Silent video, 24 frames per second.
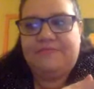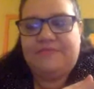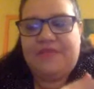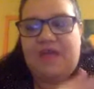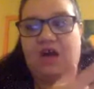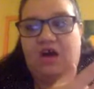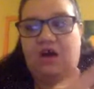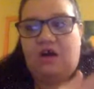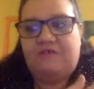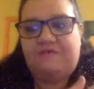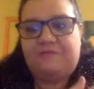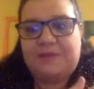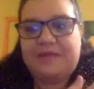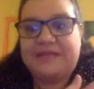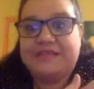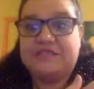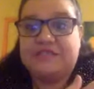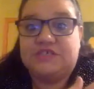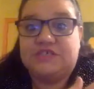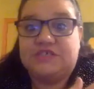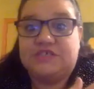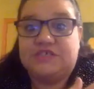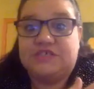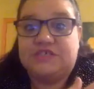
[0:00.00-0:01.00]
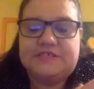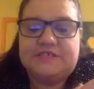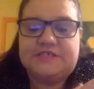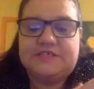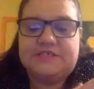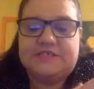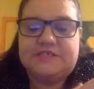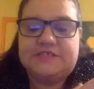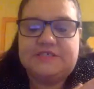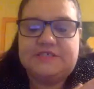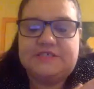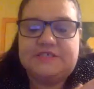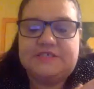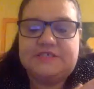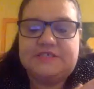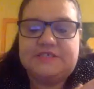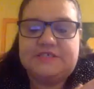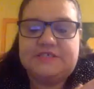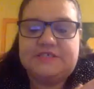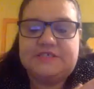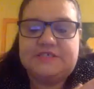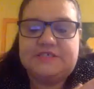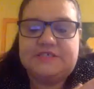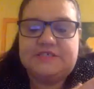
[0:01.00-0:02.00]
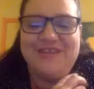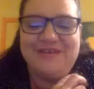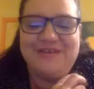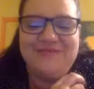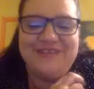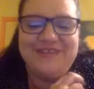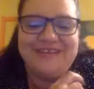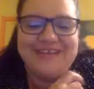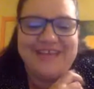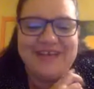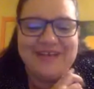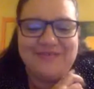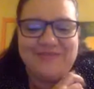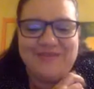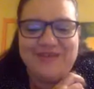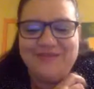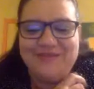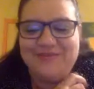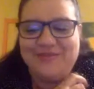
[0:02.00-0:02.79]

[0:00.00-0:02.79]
half plagiarized. So I don't think we'd get away with